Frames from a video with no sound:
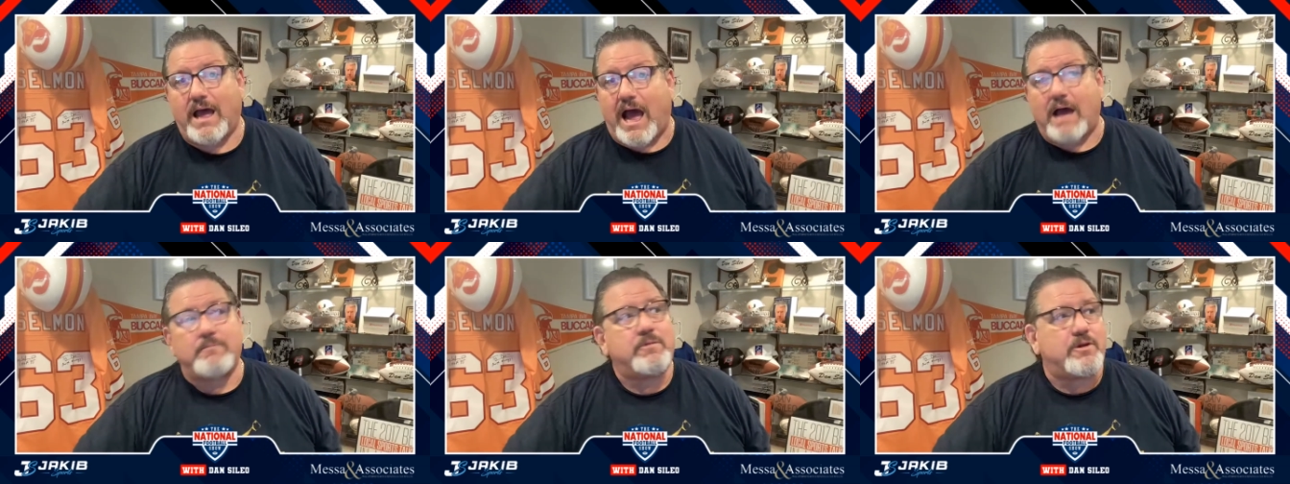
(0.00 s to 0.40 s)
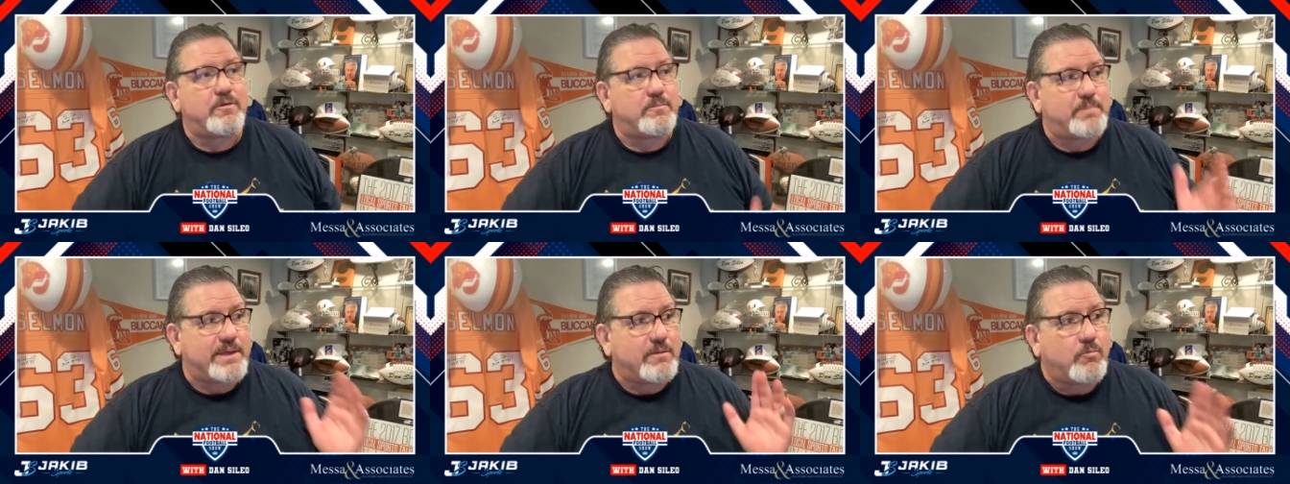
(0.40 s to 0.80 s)
I'm going to
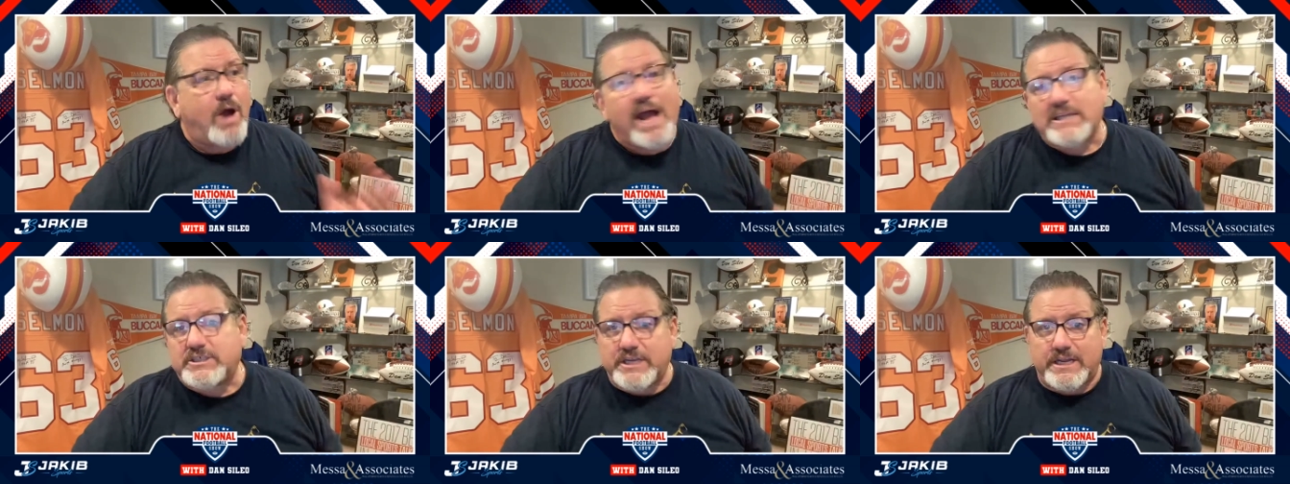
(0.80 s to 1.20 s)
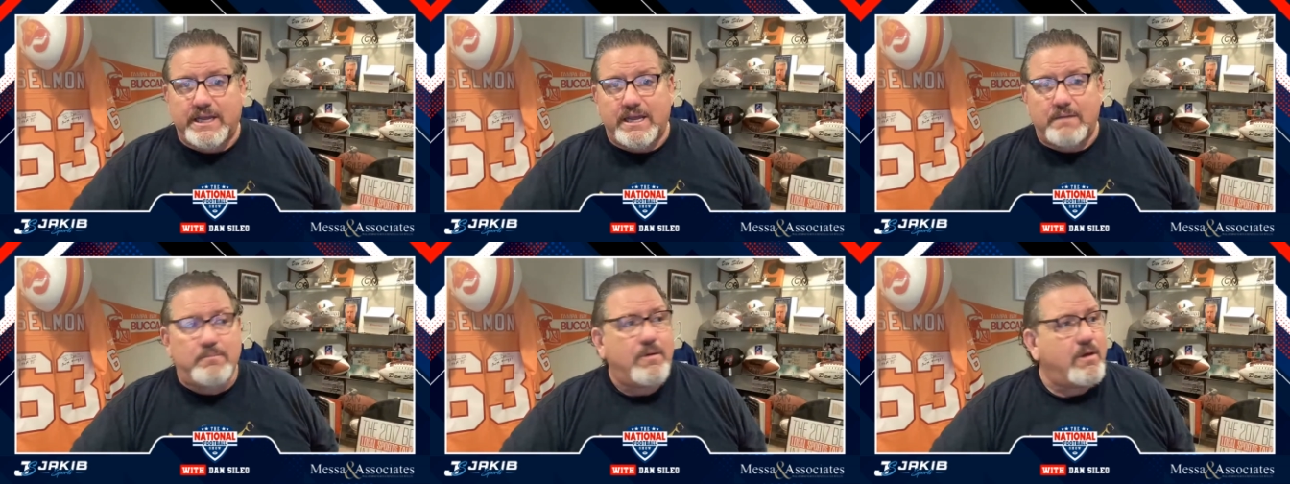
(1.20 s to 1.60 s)
be watching
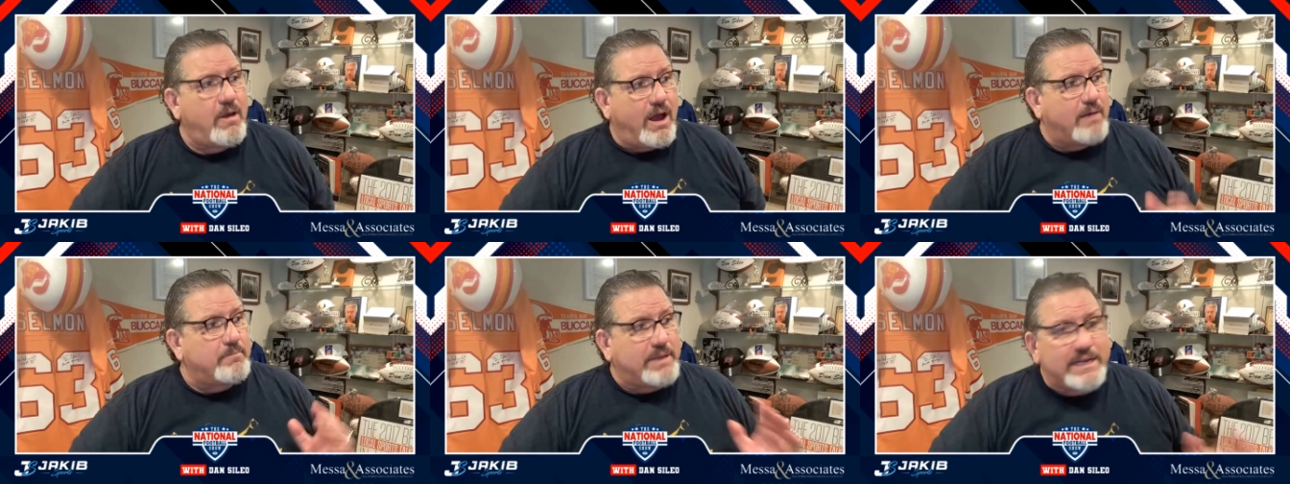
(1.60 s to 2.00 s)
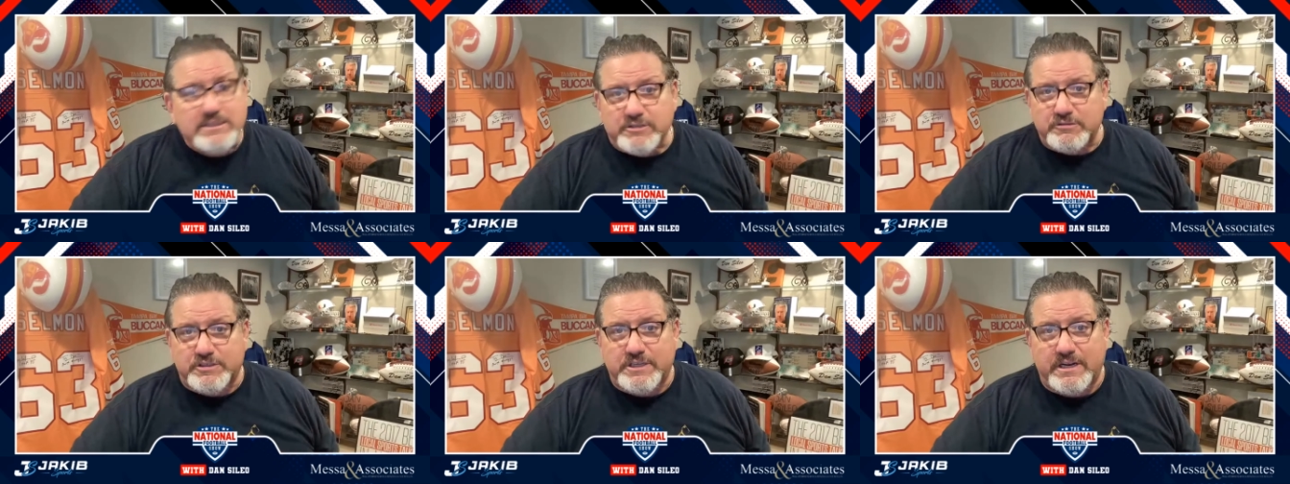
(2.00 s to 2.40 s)
him. I'm
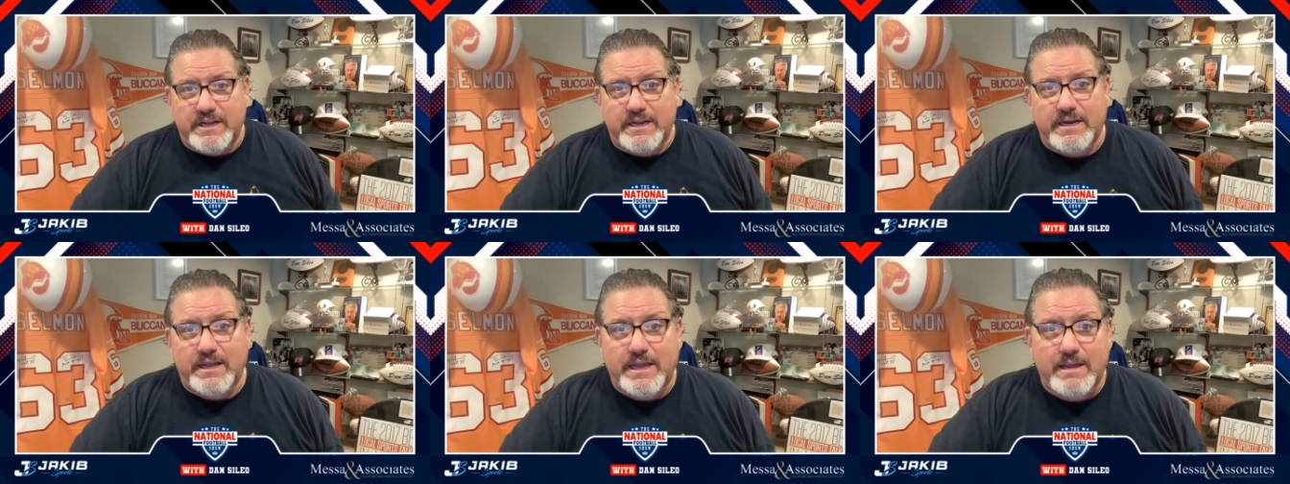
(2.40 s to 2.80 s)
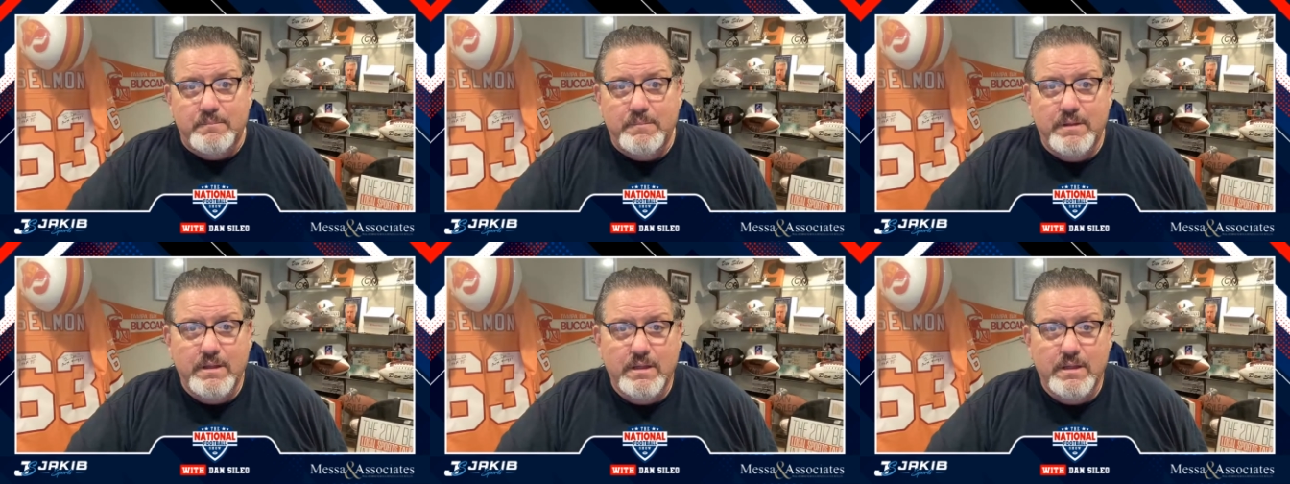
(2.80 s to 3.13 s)
interested in him.